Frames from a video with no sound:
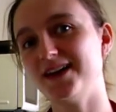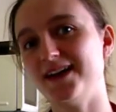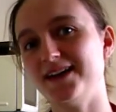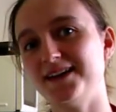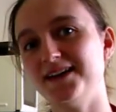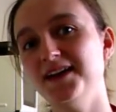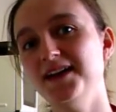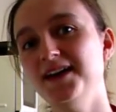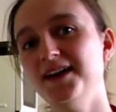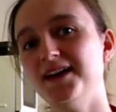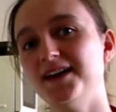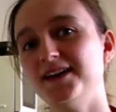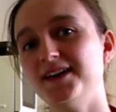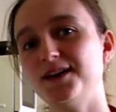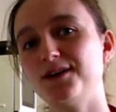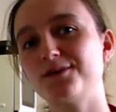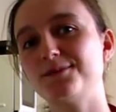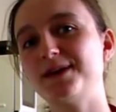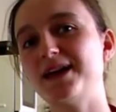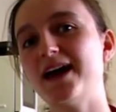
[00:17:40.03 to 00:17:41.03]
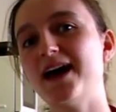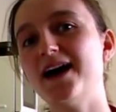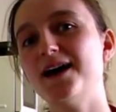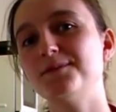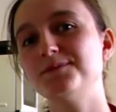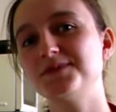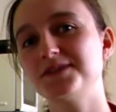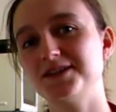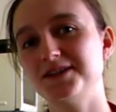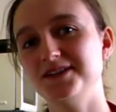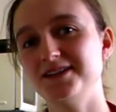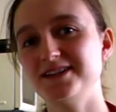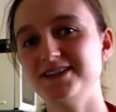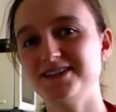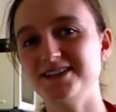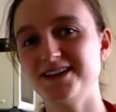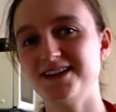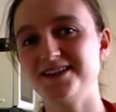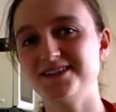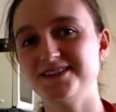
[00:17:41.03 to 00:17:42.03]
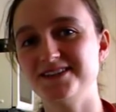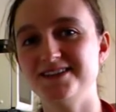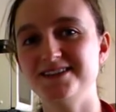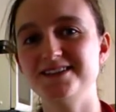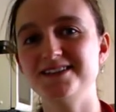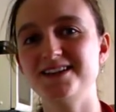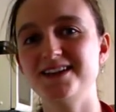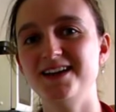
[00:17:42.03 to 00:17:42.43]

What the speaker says: and I will be absolutely delighted,